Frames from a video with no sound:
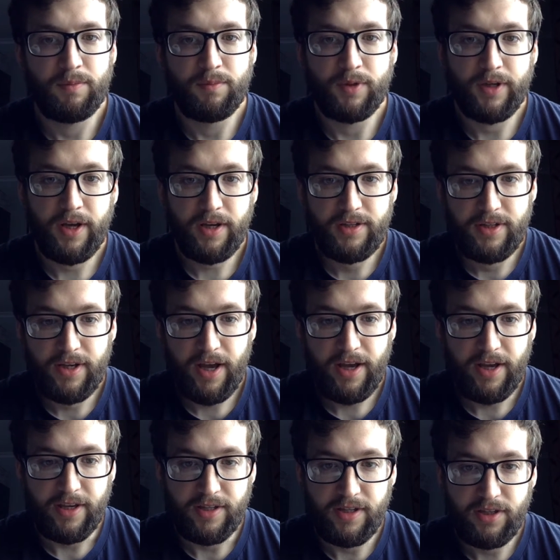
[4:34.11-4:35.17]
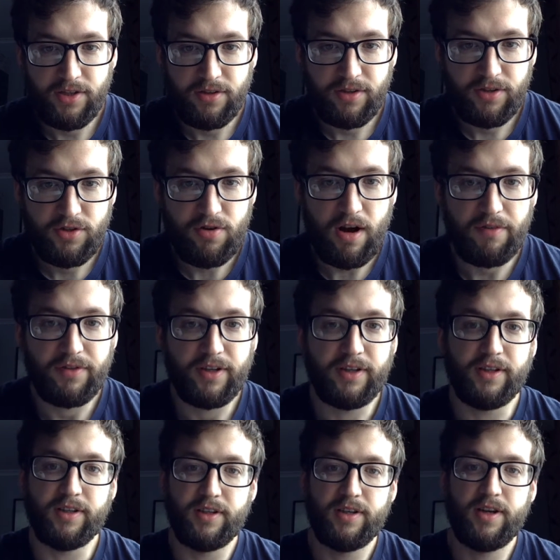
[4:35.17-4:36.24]
But yeah, today is literally
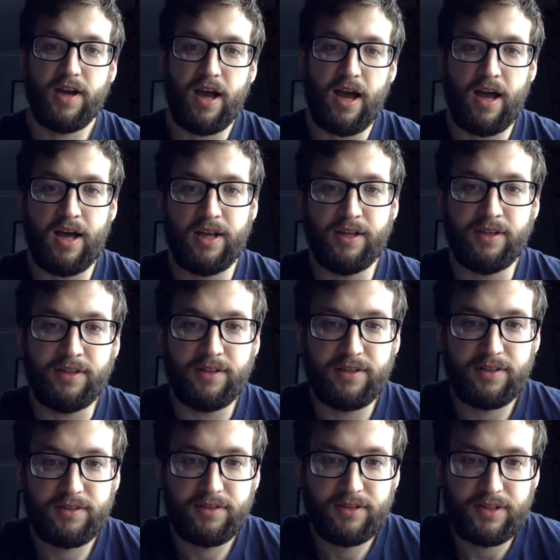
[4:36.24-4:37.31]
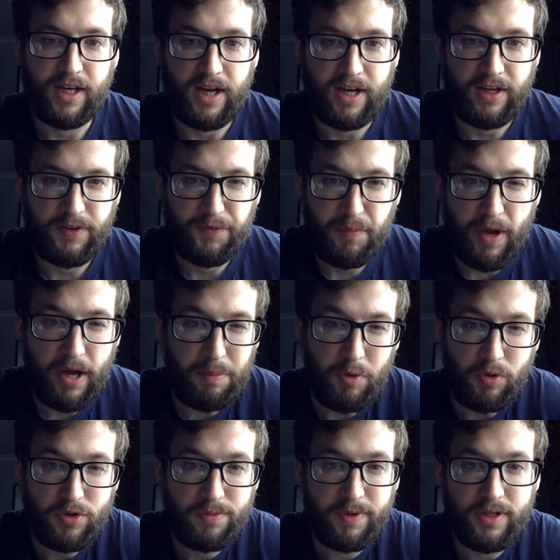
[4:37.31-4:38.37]
traveling, and I packed
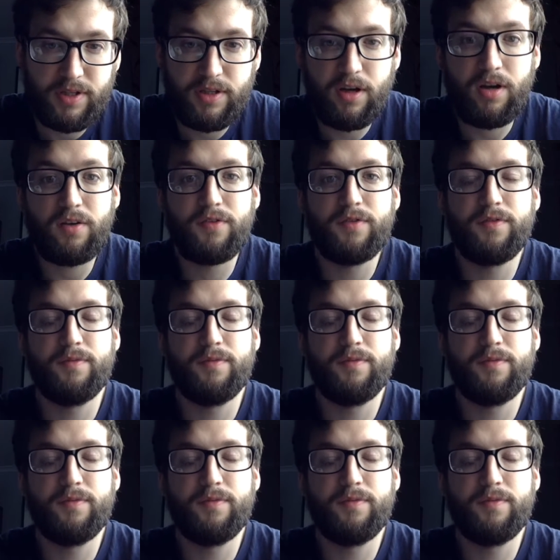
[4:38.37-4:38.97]
most of my stuff,